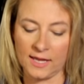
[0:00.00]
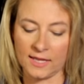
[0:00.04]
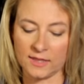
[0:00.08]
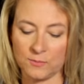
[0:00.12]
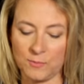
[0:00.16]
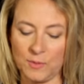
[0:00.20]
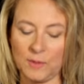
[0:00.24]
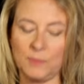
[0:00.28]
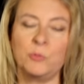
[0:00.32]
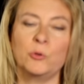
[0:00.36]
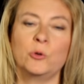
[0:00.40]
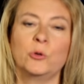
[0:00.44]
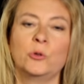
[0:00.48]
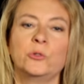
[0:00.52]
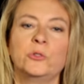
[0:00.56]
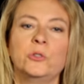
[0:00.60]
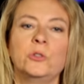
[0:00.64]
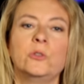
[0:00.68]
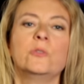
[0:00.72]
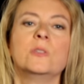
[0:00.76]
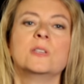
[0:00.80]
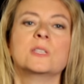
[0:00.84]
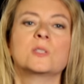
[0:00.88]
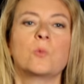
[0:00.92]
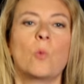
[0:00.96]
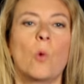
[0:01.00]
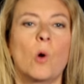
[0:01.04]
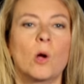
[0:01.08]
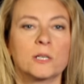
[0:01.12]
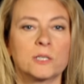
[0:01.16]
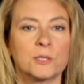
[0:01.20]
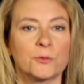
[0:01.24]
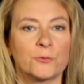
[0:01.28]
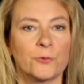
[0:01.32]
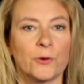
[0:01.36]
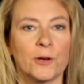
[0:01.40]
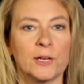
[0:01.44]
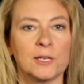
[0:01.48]
And the people who do this
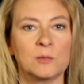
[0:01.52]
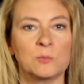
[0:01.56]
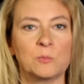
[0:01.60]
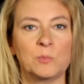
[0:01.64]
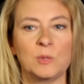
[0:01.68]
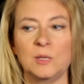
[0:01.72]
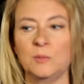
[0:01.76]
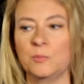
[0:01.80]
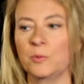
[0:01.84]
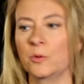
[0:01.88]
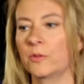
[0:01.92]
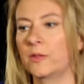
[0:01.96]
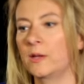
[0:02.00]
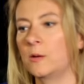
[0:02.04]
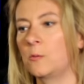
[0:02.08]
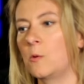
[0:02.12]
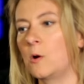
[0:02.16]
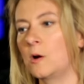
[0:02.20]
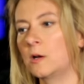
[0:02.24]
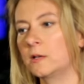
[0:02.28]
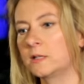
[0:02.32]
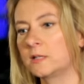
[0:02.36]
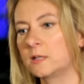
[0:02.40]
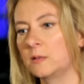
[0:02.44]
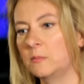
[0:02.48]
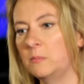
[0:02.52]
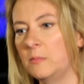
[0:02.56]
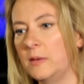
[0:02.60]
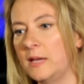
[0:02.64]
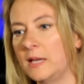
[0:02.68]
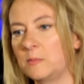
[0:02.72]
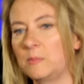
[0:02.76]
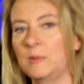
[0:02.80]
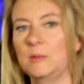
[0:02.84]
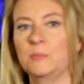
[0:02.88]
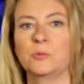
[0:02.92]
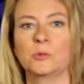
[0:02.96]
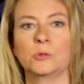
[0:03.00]
want to frighten people. They want to
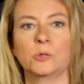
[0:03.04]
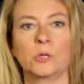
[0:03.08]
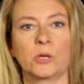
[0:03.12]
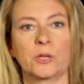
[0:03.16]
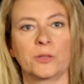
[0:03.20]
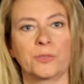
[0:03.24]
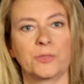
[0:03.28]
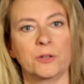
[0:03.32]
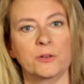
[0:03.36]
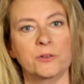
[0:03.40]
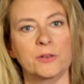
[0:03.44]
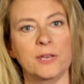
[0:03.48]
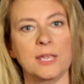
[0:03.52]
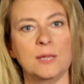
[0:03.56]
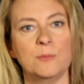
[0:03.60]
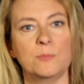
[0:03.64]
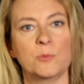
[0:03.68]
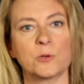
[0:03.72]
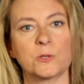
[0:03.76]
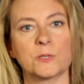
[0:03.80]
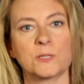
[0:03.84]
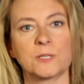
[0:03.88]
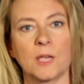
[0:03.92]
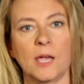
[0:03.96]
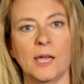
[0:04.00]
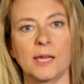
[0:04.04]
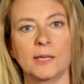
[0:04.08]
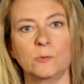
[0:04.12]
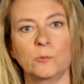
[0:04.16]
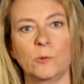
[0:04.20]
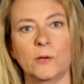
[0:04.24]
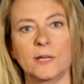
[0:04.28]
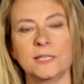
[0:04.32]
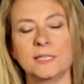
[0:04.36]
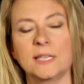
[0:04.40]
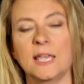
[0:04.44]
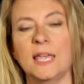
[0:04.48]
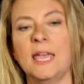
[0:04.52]
make people look at their neighbors
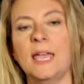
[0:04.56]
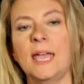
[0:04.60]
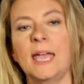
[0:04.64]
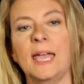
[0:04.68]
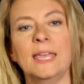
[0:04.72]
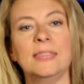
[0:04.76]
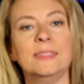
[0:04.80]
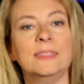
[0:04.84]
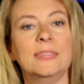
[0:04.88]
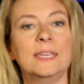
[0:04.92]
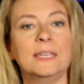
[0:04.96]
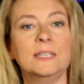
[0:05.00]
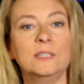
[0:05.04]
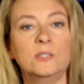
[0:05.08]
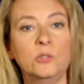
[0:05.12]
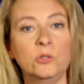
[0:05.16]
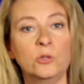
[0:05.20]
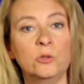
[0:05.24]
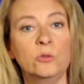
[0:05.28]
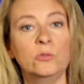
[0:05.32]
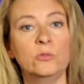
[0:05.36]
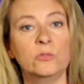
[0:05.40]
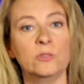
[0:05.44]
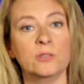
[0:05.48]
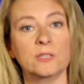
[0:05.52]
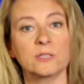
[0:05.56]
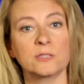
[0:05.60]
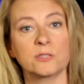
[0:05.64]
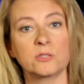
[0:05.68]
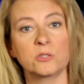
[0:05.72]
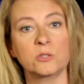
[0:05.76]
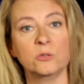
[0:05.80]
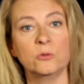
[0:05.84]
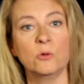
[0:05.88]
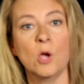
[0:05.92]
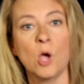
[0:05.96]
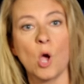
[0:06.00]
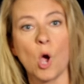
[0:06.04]
sideways, and they do this
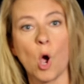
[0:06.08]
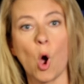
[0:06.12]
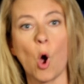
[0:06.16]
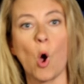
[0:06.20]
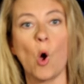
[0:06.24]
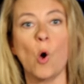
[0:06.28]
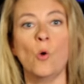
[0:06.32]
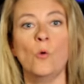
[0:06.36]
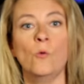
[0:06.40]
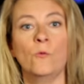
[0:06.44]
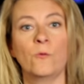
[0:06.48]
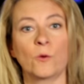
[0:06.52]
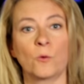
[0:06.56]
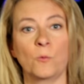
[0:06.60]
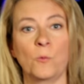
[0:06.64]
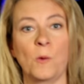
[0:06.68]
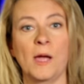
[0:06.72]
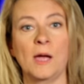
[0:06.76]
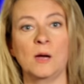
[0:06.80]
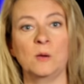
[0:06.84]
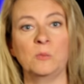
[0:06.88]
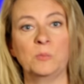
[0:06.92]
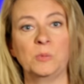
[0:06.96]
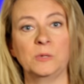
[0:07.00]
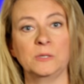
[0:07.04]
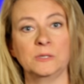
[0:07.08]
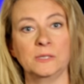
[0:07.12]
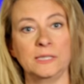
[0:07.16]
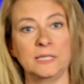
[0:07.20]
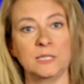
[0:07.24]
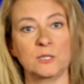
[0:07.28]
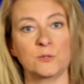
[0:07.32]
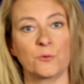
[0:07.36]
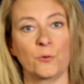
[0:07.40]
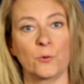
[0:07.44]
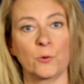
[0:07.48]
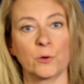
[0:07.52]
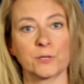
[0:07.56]
to overwhelm
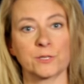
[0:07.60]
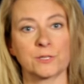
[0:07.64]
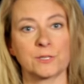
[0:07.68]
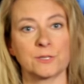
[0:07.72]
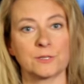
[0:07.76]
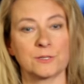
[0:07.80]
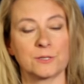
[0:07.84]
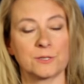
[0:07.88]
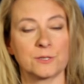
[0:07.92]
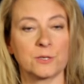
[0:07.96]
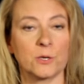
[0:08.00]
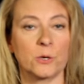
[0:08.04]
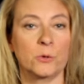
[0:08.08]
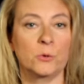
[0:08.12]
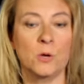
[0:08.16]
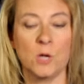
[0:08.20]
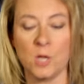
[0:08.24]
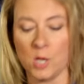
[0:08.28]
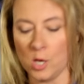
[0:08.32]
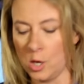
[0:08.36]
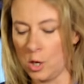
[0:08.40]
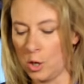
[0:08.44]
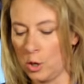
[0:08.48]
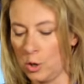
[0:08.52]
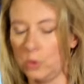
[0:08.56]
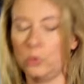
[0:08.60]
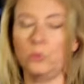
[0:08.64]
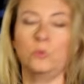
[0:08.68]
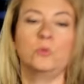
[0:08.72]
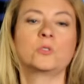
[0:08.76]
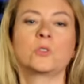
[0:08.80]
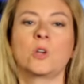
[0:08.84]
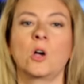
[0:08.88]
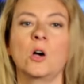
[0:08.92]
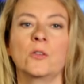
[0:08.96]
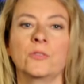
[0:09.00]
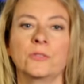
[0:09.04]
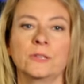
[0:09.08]
police forces. So
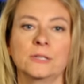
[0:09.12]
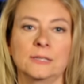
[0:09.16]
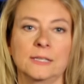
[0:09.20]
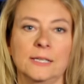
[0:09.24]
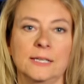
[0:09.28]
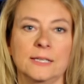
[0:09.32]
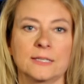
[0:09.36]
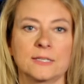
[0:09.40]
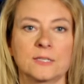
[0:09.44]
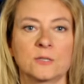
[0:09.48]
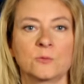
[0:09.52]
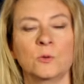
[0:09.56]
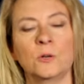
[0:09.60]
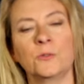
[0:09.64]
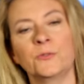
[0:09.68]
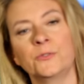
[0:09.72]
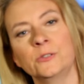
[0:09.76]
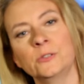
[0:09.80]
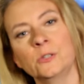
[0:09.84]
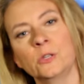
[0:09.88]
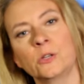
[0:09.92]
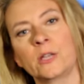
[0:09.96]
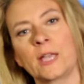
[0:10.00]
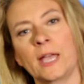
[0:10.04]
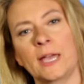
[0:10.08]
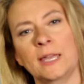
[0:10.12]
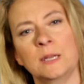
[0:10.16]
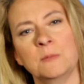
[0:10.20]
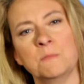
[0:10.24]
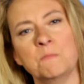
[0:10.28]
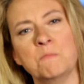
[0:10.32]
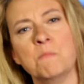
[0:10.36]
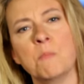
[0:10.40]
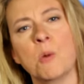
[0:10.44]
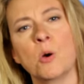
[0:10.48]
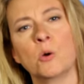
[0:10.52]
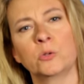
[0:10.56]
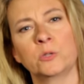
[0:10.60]
who's on the list? Well, if you look at
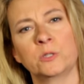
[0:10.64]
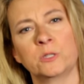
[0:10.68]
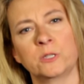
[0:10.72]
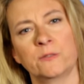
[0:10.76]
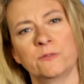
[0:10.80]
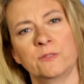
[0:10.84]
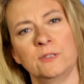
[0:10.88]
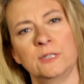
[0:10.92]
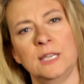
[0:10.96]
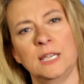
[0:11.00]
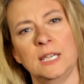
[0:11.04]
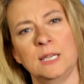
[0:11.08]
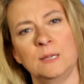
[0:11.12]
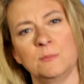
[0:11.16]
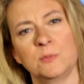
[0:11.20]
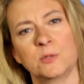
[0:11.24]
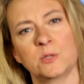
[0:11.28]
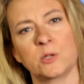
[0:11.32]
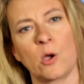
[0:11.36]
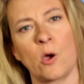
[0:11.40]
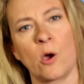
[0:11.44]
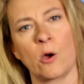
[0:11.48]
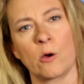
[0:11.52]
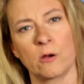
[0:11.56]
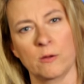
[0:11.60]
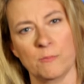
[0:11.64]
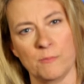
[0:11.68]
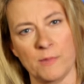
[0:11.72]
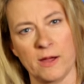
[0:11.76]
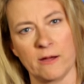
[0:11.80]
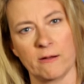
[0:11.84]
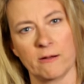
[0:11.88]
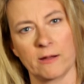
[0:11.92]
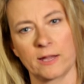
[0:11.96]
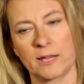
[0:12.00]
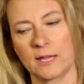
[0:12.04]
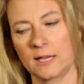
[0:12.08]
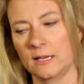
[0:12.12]
it, most of the names are
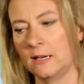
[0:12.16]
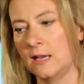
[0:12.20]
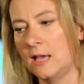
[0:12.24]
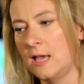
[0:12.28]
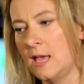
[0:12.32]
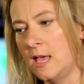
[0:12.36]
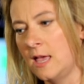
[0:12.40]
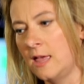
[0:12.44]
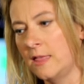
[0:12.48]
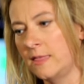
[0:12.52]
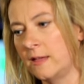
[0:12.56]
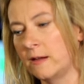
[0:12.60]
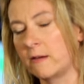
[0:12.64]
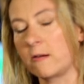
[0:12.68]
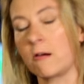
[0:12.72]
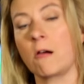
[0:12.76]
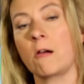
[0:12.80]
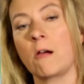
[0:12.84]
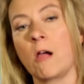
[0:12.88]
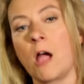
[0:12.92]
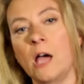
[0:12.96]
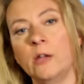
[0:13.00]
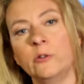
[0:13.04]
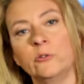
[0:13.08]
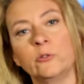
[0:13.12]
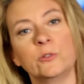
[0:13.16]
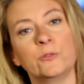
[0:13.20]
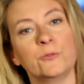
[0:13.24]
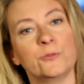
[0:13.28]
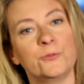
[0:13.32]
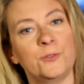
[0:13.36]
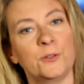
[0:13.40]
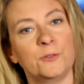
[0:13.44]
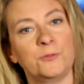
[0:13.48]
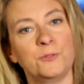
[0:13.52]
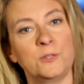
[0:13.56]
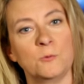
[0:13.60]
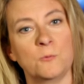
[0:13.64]
American. There are one hundred
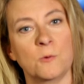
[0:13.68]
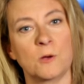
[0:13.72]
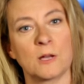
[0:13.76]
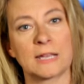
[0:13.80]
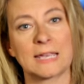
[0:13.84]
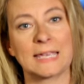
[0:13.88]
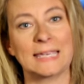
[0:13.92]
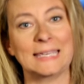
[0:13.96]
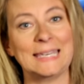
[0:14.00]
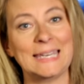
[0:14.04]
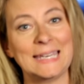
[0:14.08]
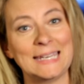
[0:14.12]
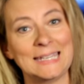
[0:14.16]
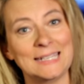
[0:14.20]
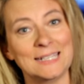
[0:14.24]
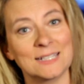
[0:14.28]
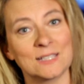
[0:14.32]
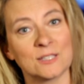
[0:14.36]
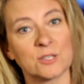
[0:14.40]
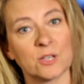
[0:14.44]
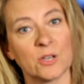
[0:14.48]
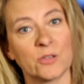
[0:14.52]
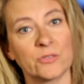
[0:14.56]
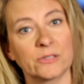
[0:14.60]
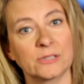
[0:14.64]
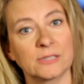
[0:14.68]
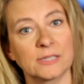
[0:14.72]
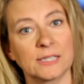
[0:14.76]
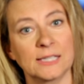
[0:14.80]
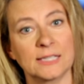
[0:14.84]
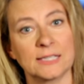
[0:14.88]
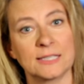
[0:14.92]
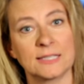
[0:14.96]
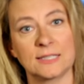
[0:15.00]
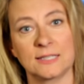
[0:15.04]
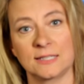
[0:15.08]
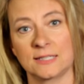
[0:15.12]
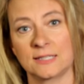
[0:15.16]
fifty-one Canadians on the
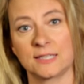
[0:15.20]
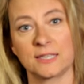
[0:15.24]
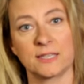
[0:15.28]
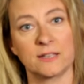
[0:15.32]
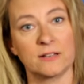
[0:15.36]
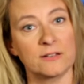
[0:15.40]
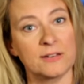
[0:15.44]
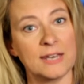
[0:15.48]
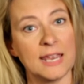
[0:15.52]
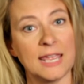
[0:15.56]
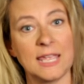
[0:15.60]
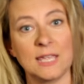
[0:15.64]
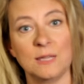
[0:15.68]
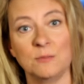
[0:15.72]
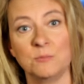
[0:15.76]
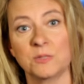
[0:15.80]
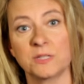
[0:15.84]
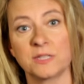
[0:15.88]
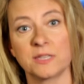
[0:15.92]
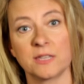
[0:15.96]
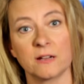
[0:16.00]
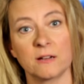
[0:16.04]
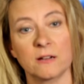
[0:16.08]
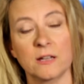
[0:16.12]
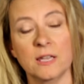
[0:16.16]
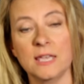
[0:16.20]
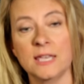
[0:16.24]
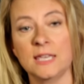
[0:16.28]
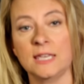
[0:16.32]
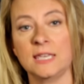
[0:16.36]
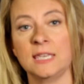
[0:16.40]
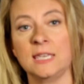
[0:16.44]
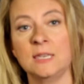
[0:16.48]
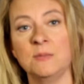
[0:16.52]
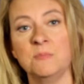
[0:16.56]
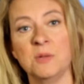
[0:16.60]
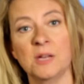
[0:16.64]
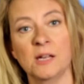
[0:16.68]
list. It's their names, their
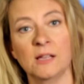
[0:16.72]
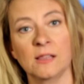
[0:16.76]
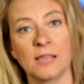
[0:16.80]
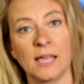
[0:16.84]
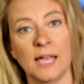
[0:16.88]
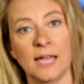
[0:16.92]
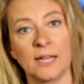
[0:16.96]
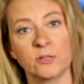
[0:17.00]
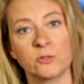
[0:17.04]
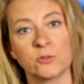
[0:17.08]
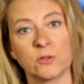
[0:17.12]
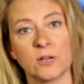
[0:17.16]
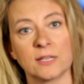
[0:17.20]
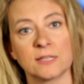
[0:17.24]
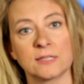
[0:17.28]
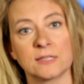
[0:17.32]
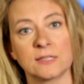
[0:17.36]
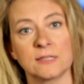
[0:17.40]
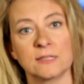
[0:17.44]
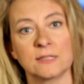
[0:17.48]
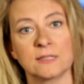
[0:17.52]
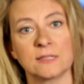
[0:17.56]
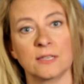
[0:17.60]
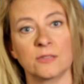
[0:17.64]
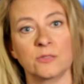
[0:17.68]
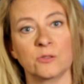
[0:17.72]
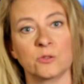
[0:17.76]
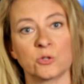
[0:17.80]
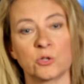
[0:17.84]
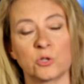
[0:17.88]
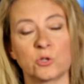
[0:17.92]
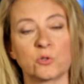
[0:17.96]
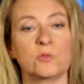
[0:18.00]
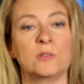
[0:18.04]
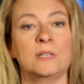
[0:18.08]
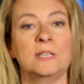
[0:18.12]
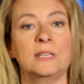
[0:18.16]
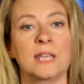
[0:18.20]
email addresses, and their
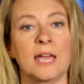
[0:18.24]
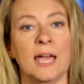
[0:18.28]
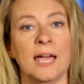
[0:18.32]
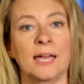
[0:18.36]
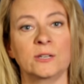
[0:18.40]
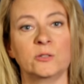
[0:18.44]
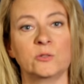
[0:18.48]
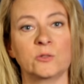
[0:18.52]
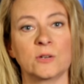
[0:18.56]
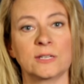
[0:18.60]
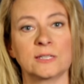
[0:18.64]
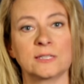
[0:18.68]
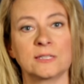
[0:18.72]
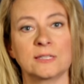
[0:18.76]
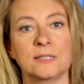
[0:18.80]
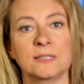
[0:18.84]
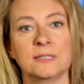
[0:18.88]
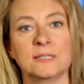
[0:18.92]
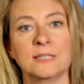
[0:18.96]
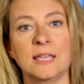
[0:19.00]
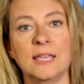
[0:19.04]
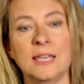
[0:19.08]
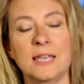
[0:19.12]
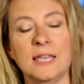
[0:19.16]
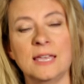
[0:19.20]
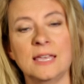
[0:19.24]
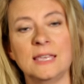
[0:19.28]
street addresses.